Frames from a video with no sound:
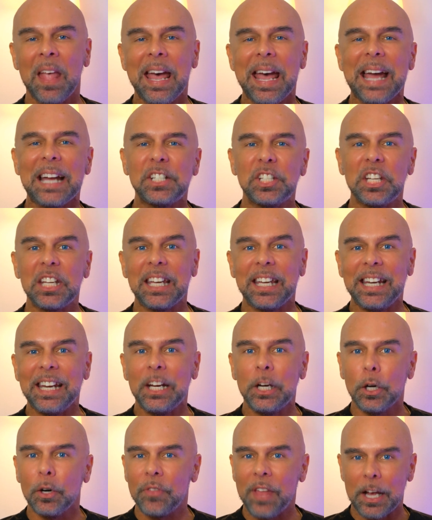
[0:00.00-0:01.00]
and she can
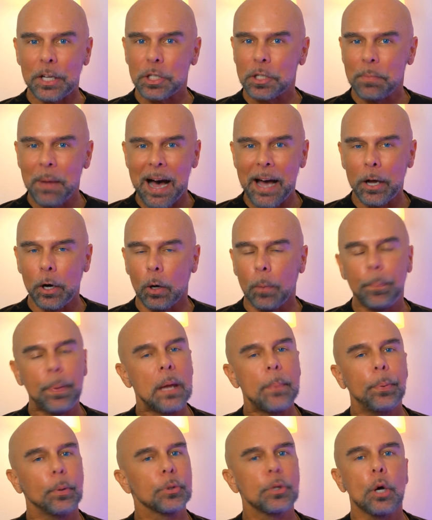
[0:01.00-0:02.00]
hear that smile,
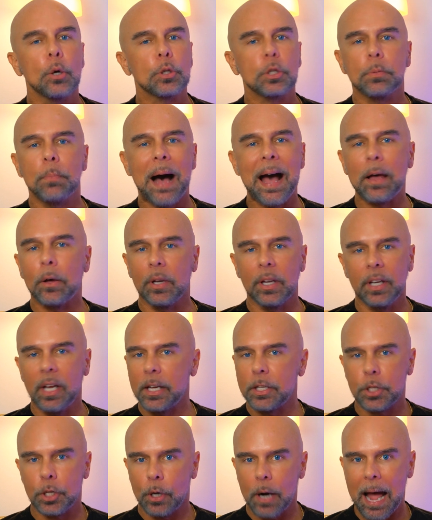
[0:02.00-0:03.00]
people don't smile
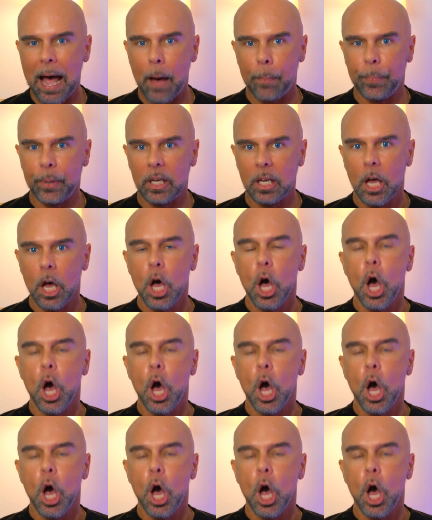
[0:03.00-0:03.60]
unless they're happy.